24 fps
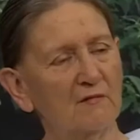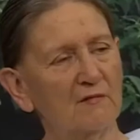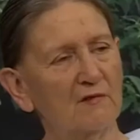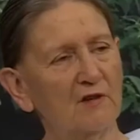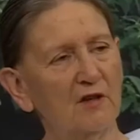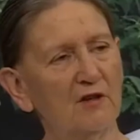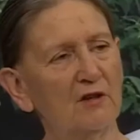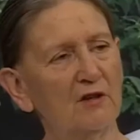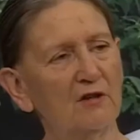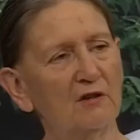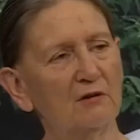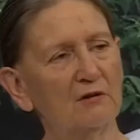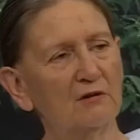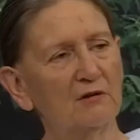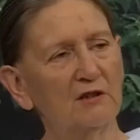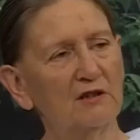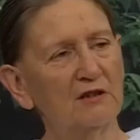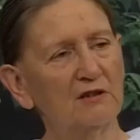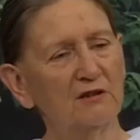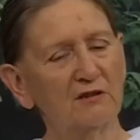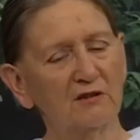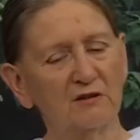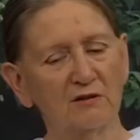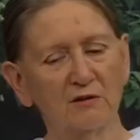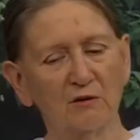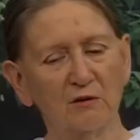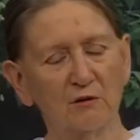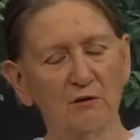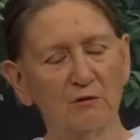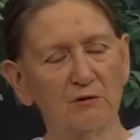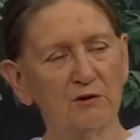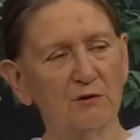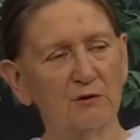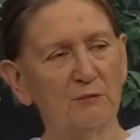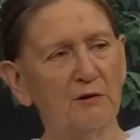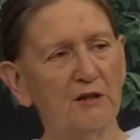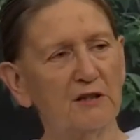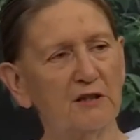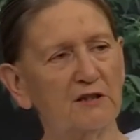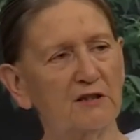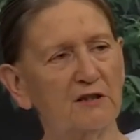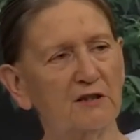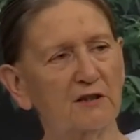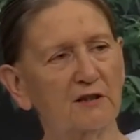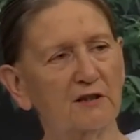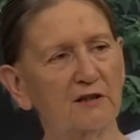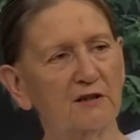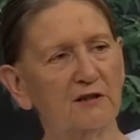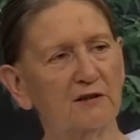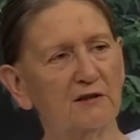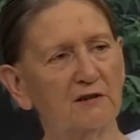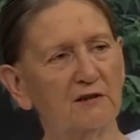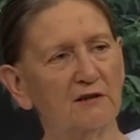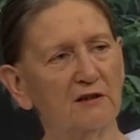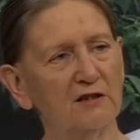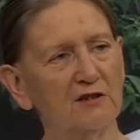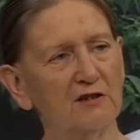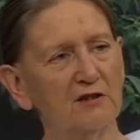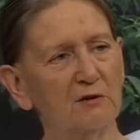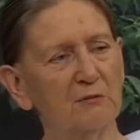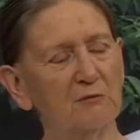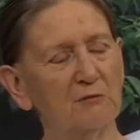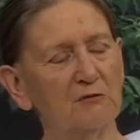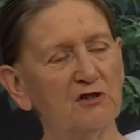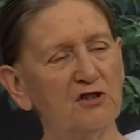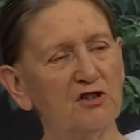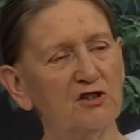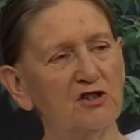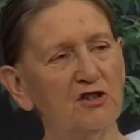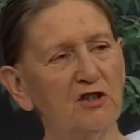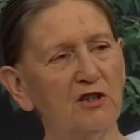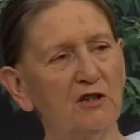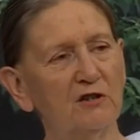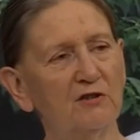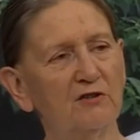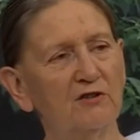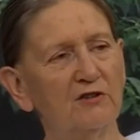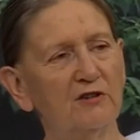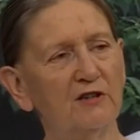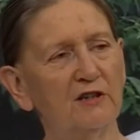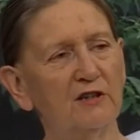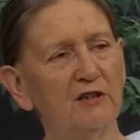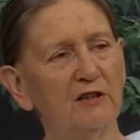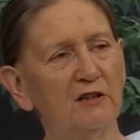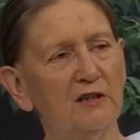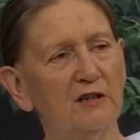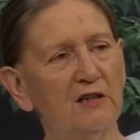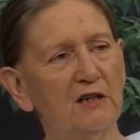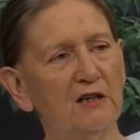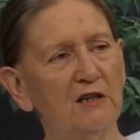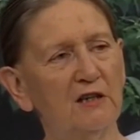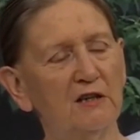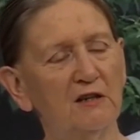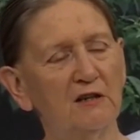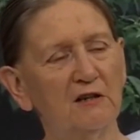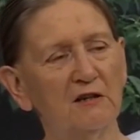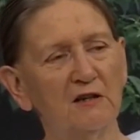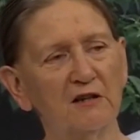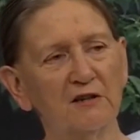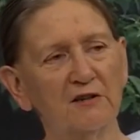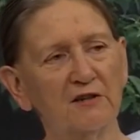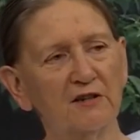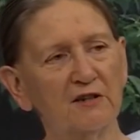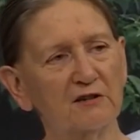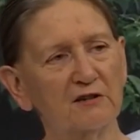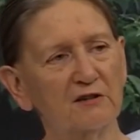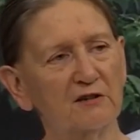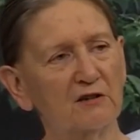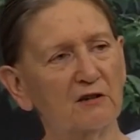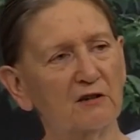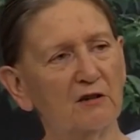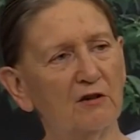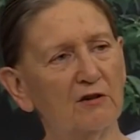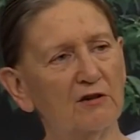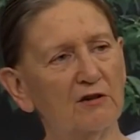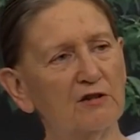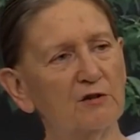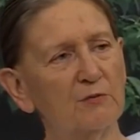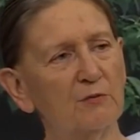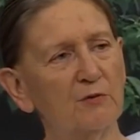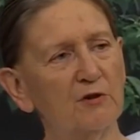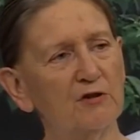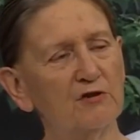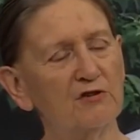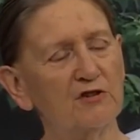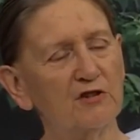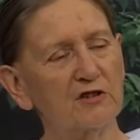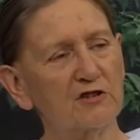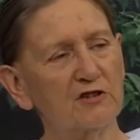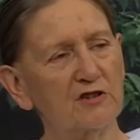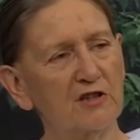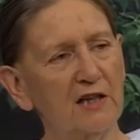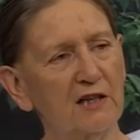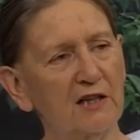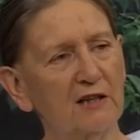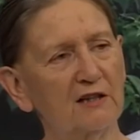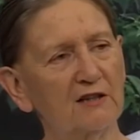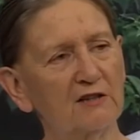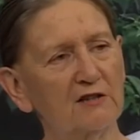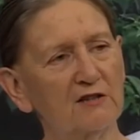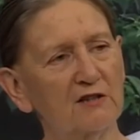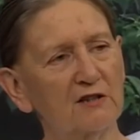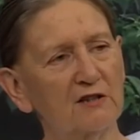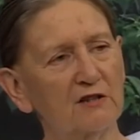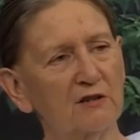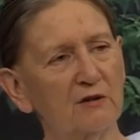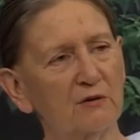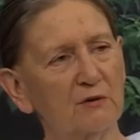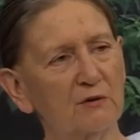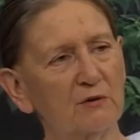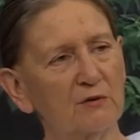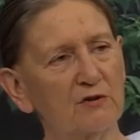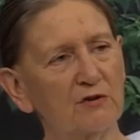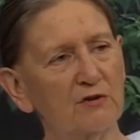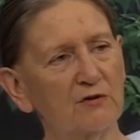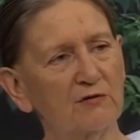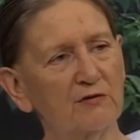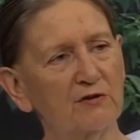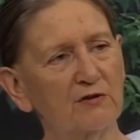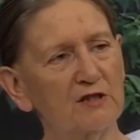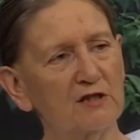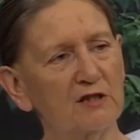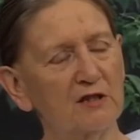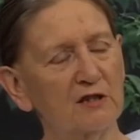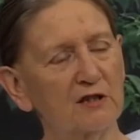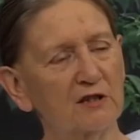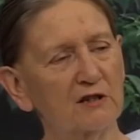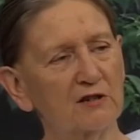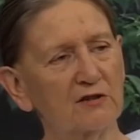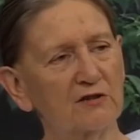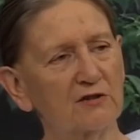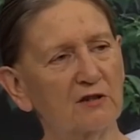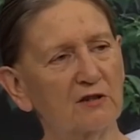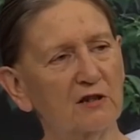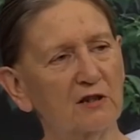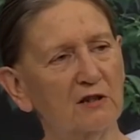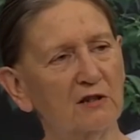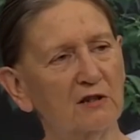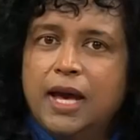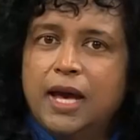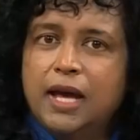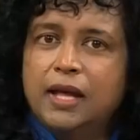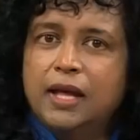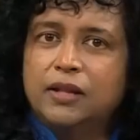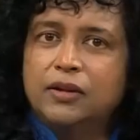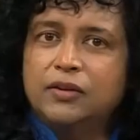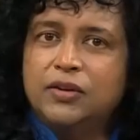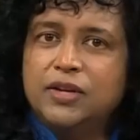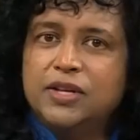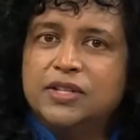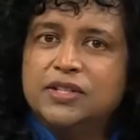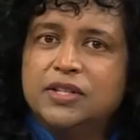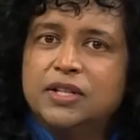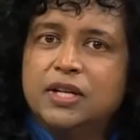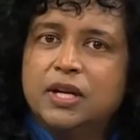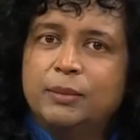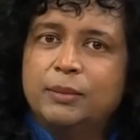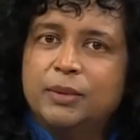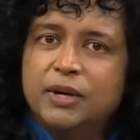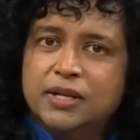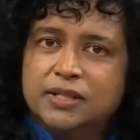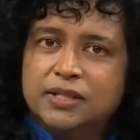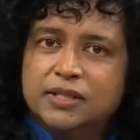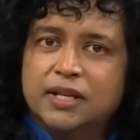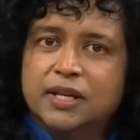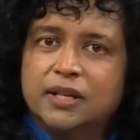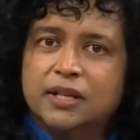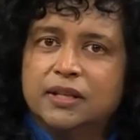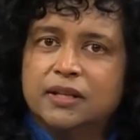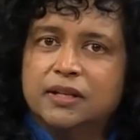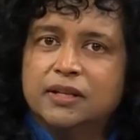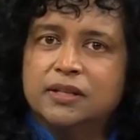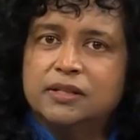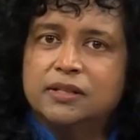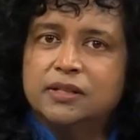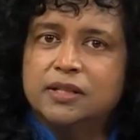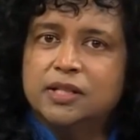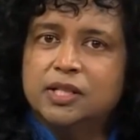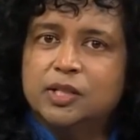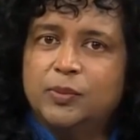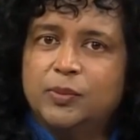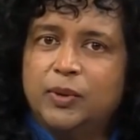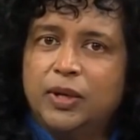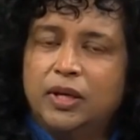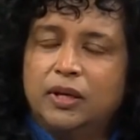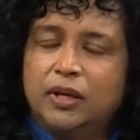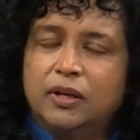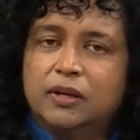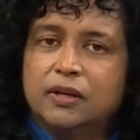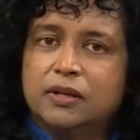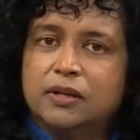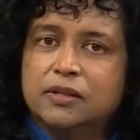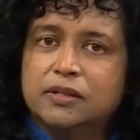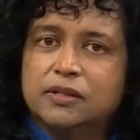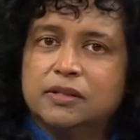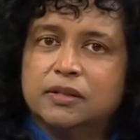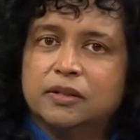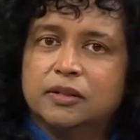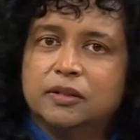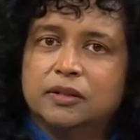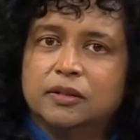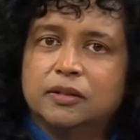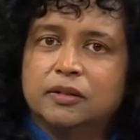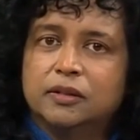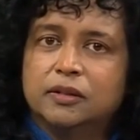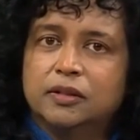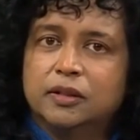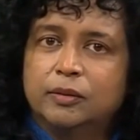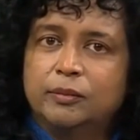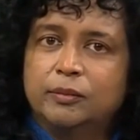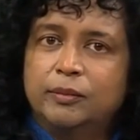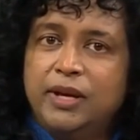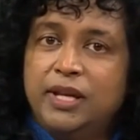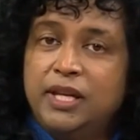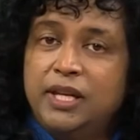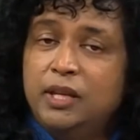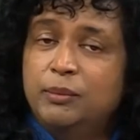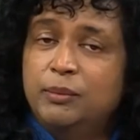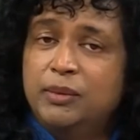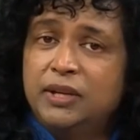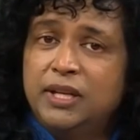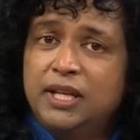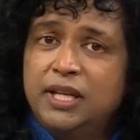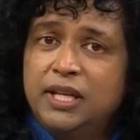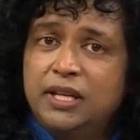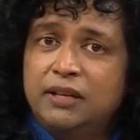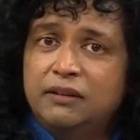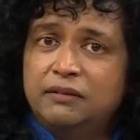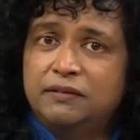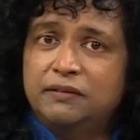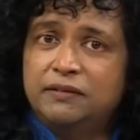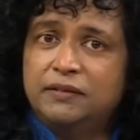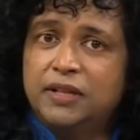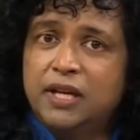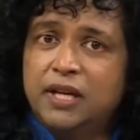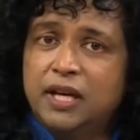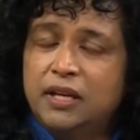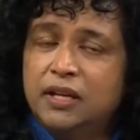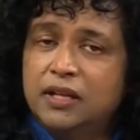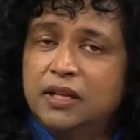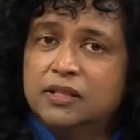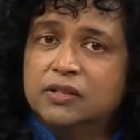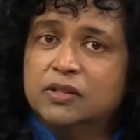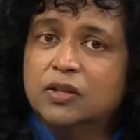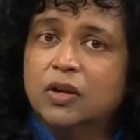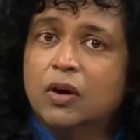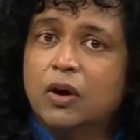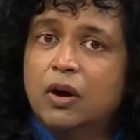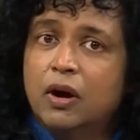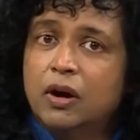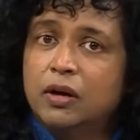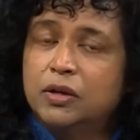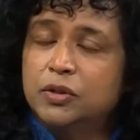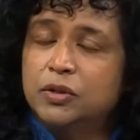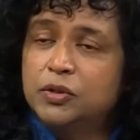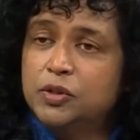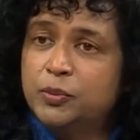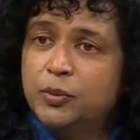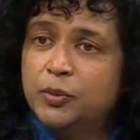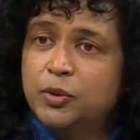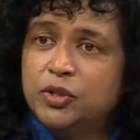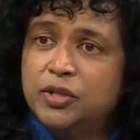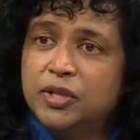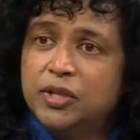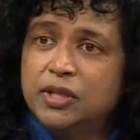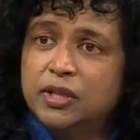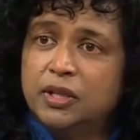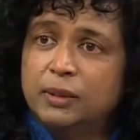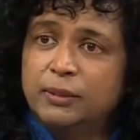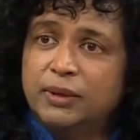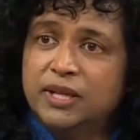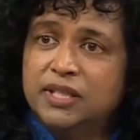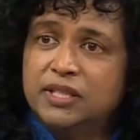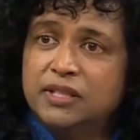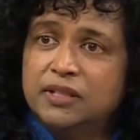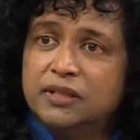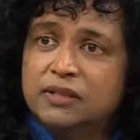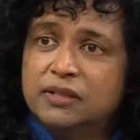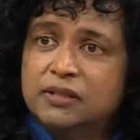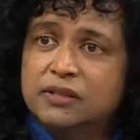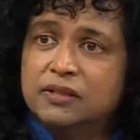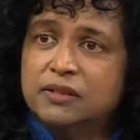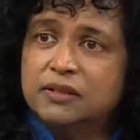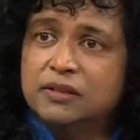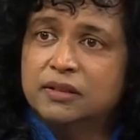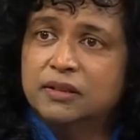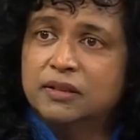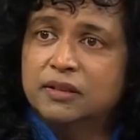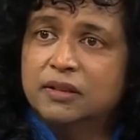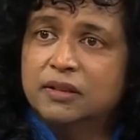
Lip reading: No, it's automatic. It's a machinery that corresponds exactly to the laws of physics. The reason I'm asking this is because many believe that it's God who's pushing the buttons.